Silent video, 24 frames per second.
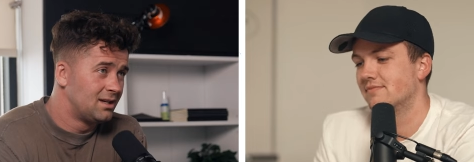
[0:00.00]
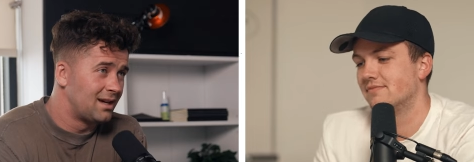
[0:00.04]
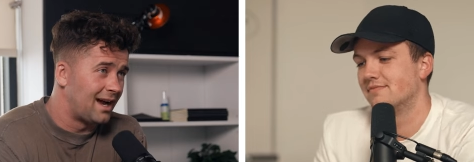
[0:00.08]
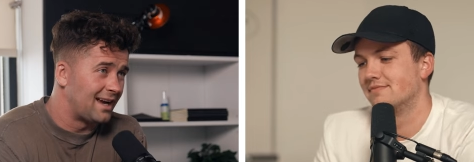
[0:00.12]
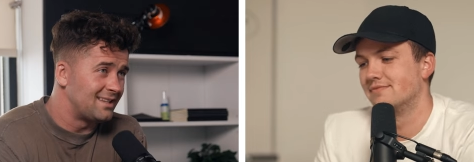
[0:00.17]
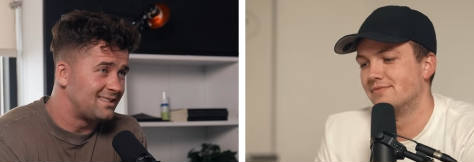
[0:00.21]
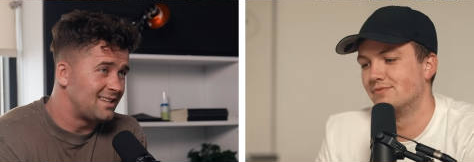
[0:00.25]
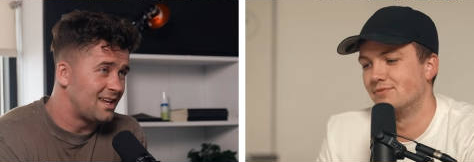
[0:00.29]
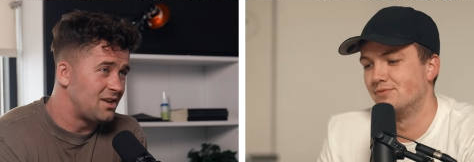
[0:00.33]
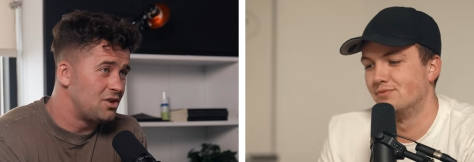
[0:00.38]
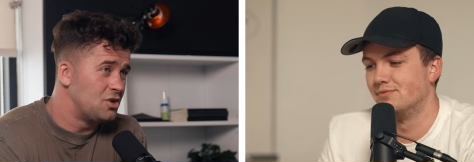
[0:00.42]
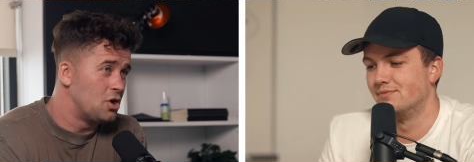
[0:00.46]

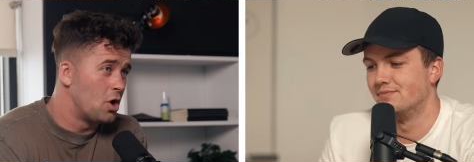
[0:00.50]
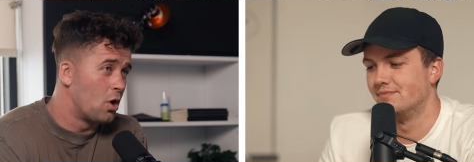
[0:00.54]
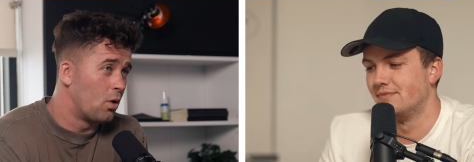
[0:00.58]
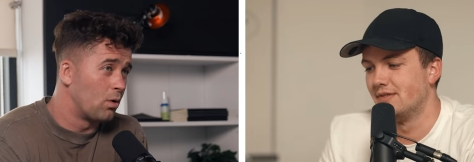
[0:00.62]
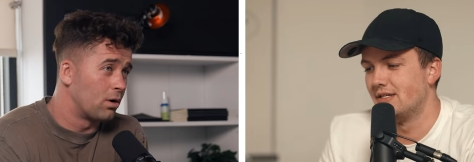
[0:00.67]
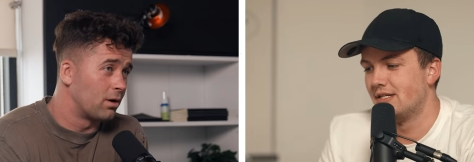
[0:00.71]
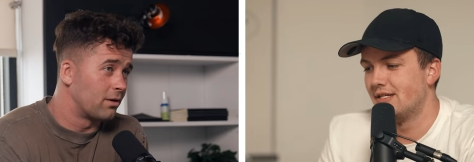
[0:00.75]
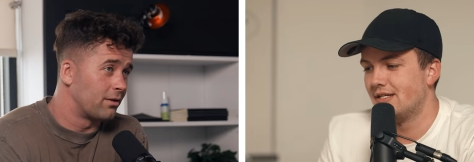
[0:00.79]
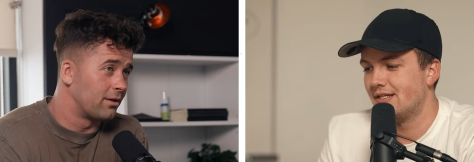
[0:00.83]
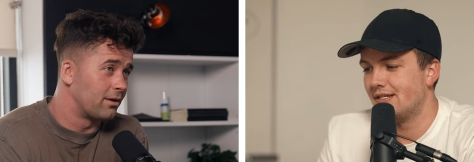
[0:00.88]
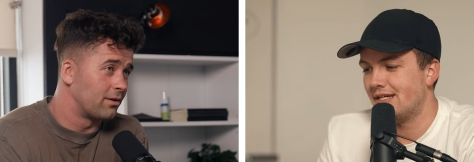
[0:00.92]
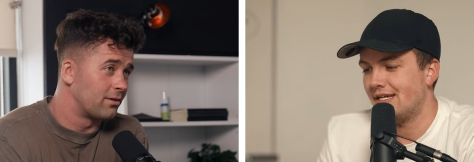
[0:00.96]
Speaker 1: I'd say no
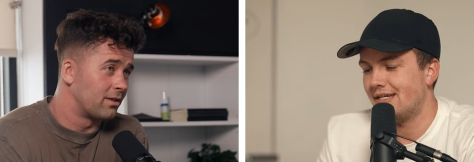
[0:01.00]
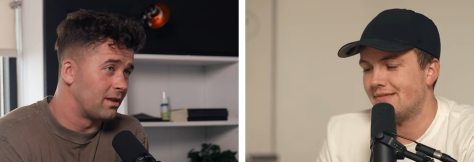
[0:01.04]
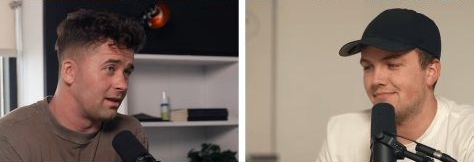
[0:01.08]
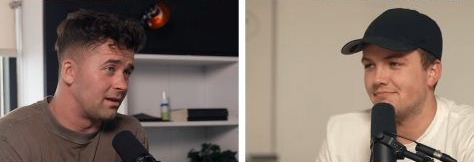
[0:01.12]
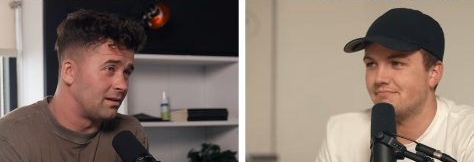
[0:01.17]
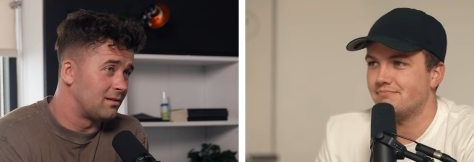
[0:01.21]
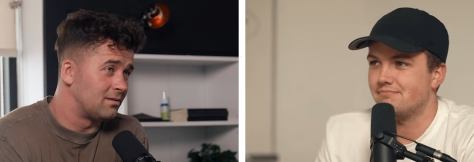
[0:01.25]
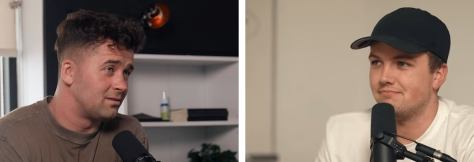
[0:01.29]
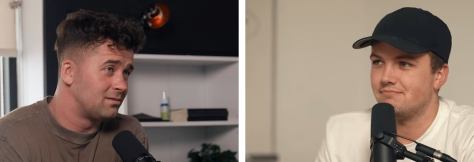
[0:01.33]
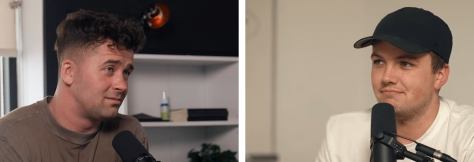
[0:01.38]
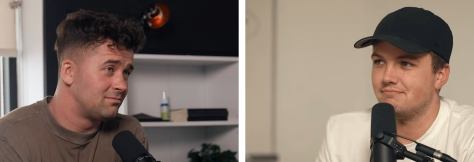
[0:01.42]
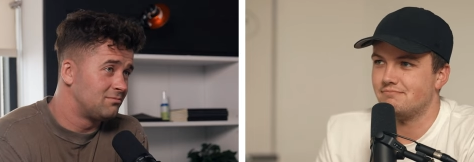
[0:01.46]
earlier
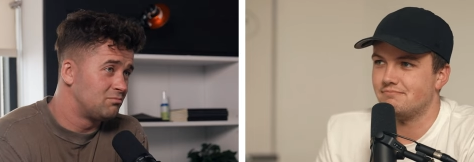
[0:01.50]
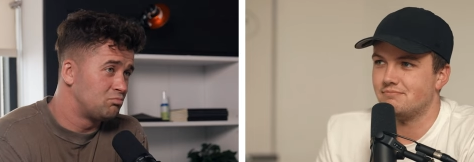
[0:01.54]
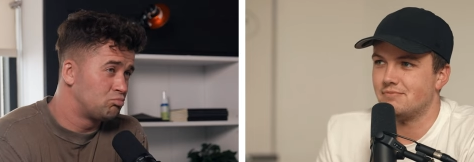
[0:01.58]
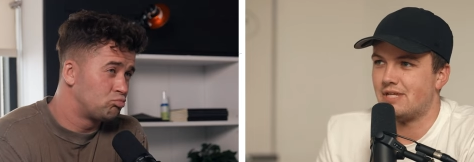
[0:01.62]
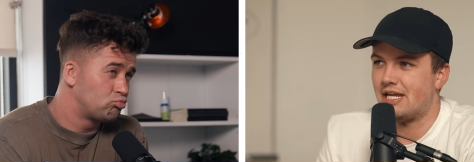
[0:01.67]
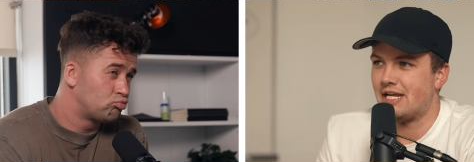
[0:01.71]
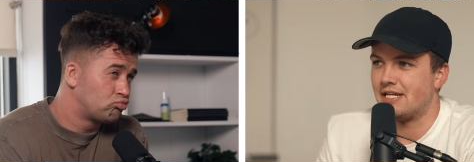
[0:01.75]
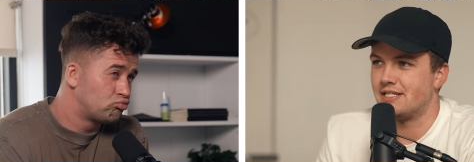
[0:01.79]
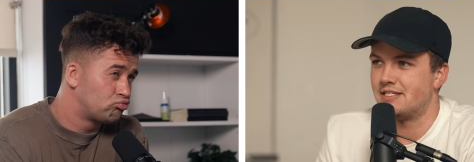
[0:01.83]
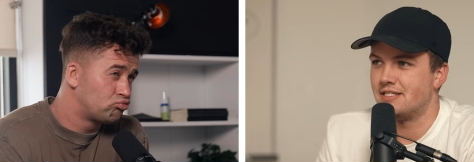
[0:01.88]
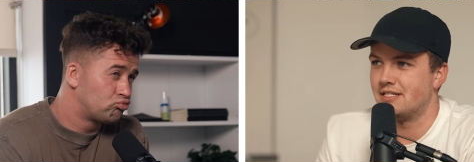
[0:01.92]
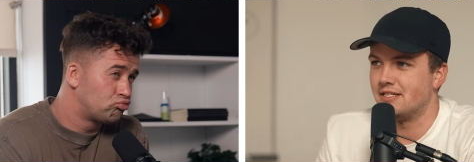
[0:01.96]
than
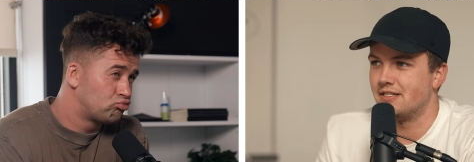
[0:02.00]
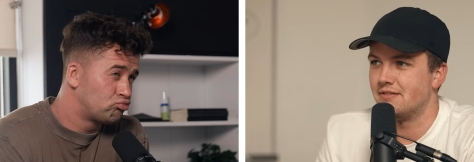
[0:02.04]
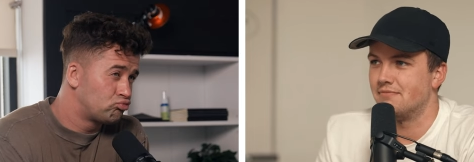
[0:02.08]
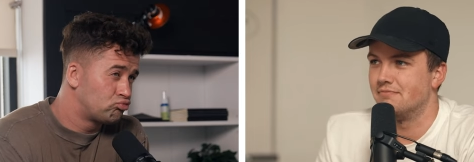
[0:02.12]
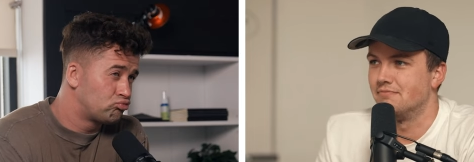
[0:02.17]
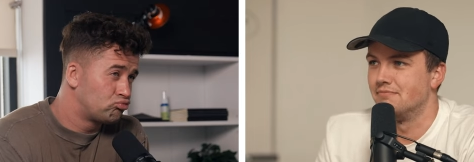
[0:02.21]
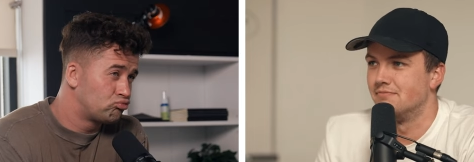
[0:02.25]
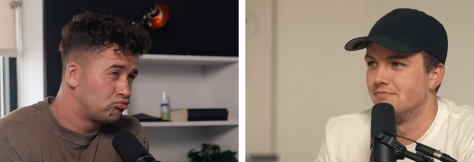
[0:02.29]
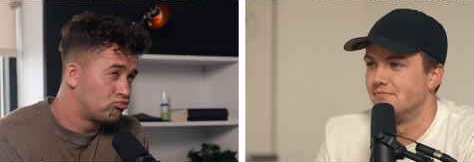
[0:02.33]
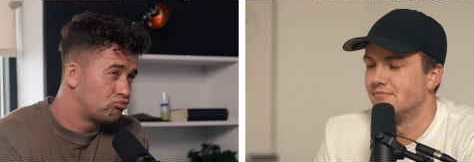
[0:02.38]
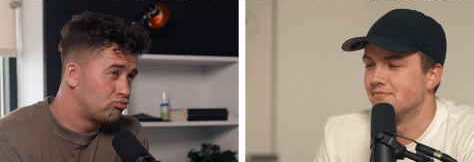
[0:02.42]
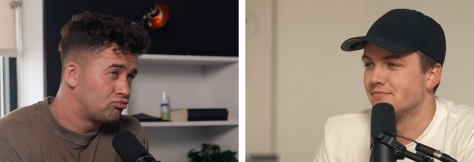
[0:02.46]
eighteen.
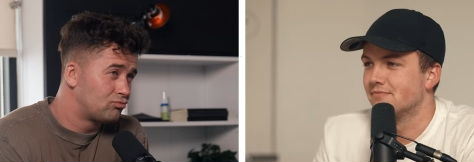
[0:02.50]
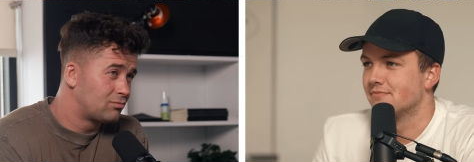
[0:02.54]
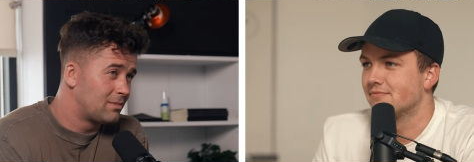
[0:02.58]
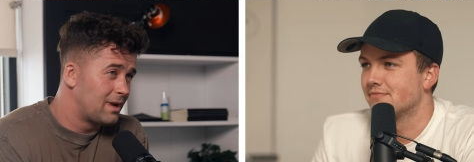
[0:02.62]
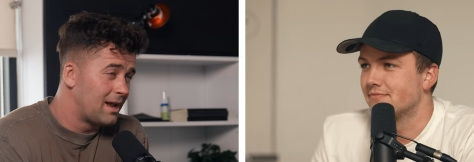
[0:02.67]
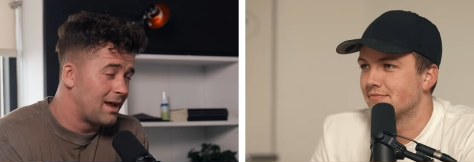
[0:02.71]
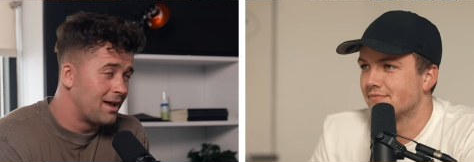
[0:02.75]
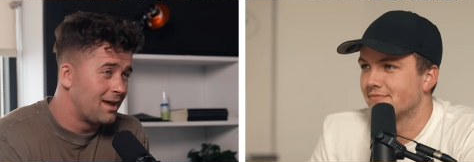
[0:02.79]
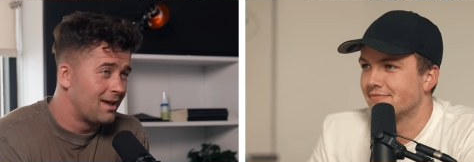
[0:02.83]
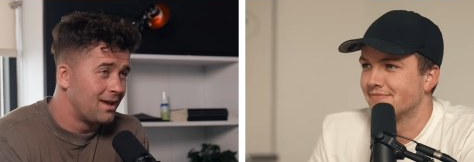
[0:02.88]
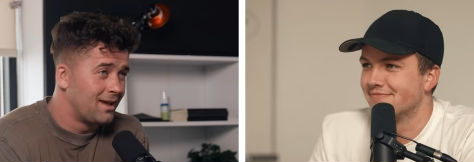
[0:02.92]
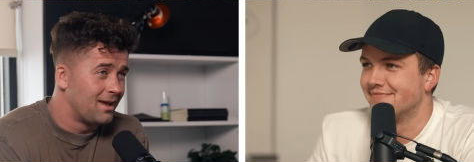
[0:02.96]

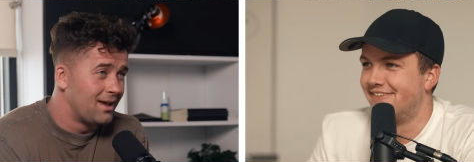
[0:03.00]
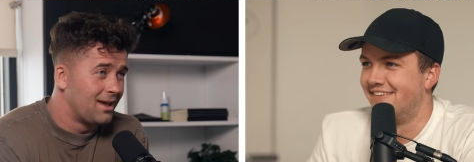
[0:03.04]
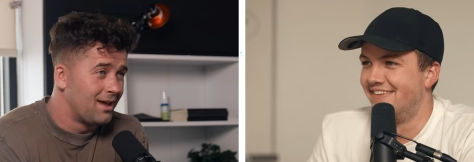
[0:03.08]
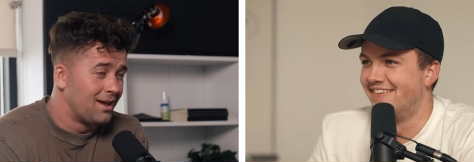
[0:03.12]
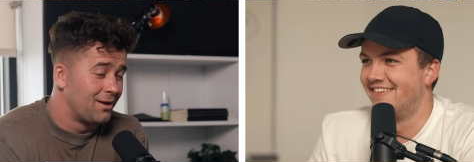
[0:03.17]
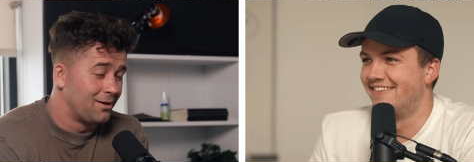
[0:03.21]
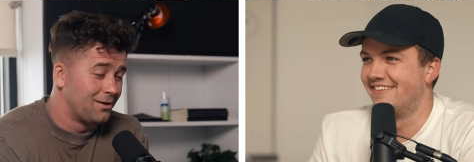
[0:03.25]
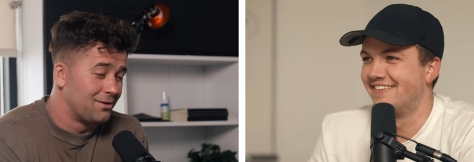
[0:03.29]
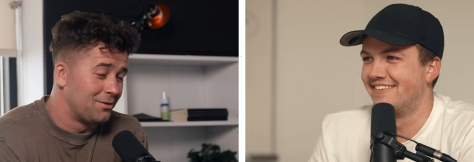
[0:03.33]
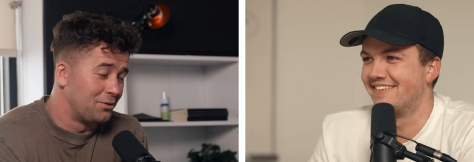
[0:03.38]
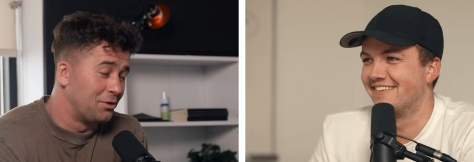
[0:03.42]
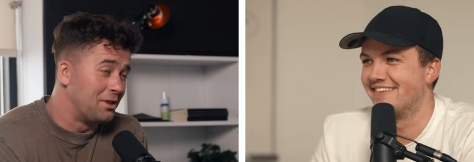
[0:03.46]

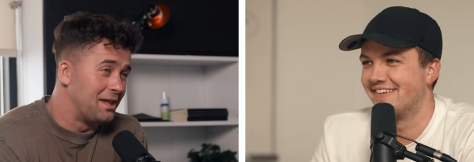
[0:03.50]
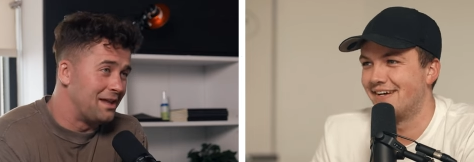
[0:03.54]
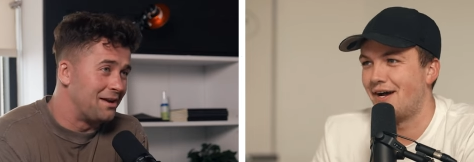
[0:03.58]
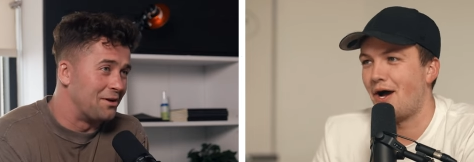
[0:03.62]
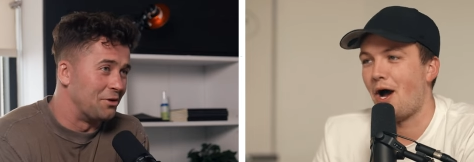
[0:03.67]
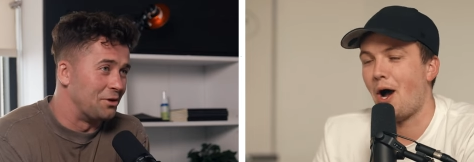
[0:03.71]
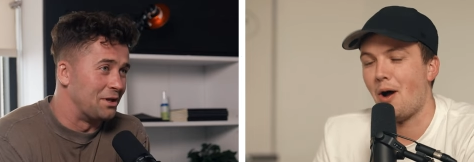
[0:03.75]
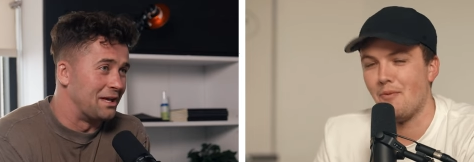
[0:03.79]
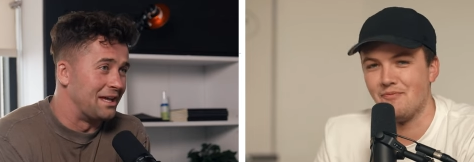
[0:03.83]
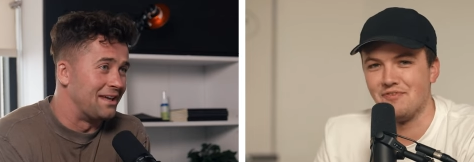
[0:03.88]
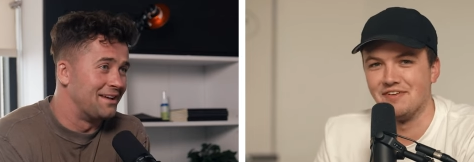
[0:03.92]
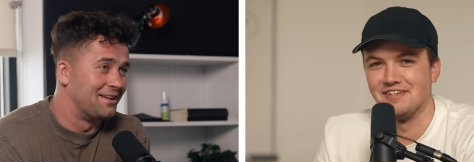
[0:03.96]

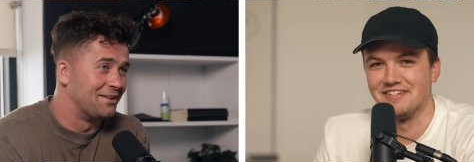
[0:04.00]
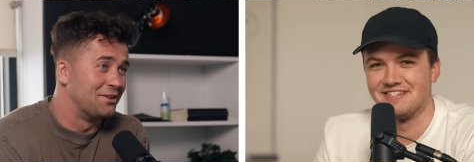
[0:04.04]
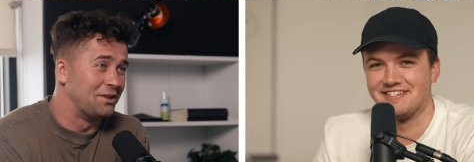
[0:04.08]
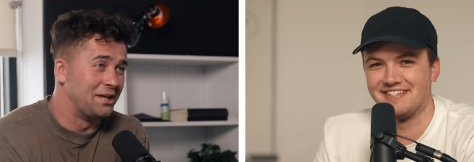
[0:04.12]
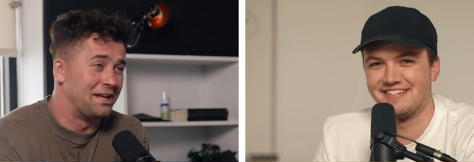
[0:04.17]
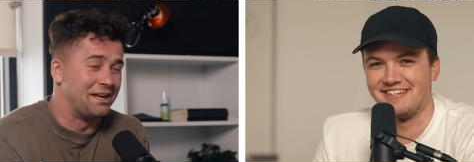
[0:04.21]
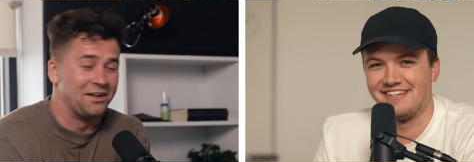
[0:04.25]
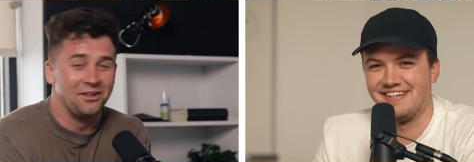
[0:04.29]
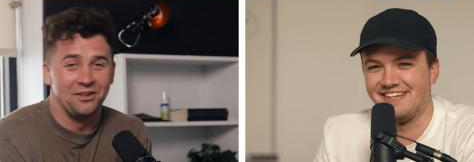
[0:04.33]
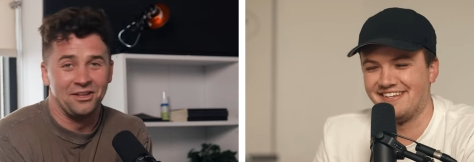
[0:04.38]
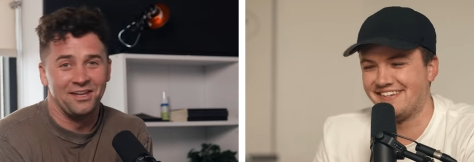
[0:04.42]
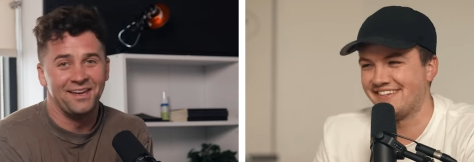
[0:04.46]
Legally, obviously.
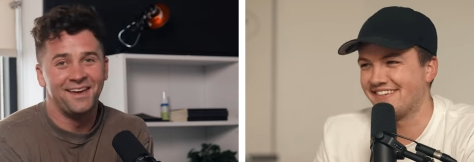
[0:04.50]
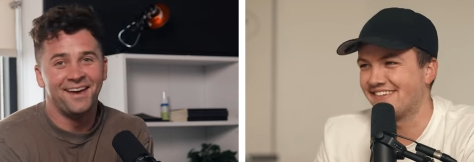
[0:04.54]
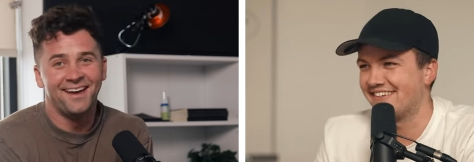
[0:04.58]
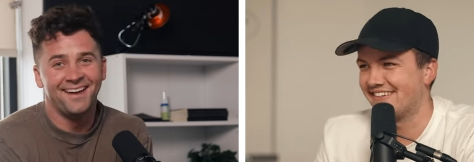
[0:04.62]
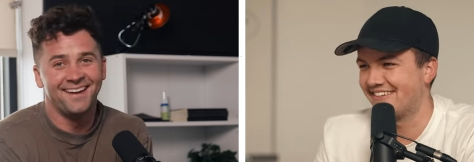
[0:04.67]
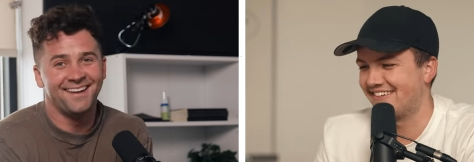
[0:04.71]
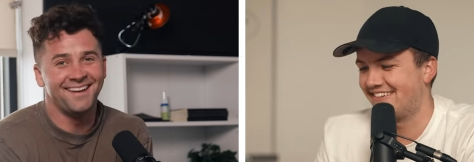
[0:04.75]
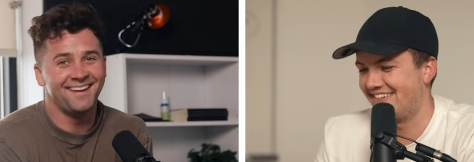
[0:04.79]
Legally.